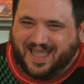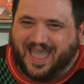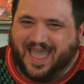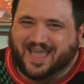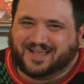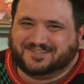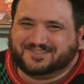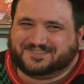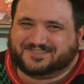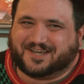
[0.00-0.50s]

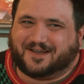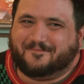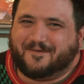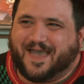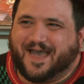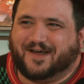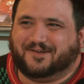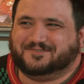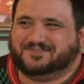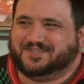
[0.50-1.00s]
and
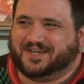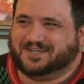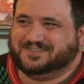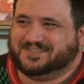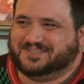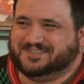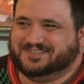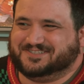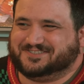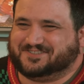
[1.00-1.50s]
somehow
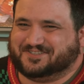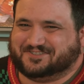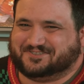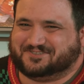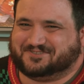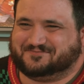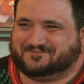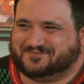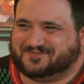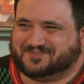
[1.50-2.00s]
doesn't
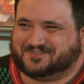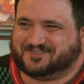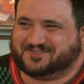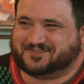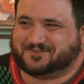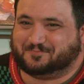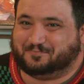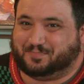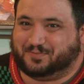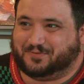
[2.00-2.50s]
just
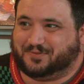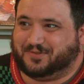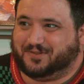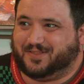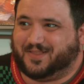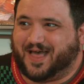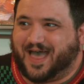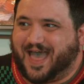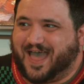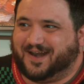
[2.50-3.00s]

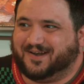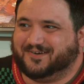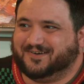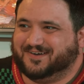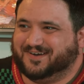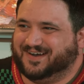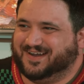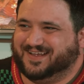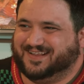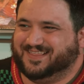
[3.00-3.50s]

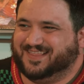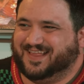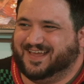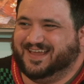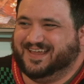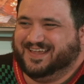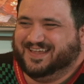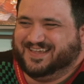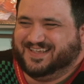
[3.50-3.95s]
splatter yeah. and like.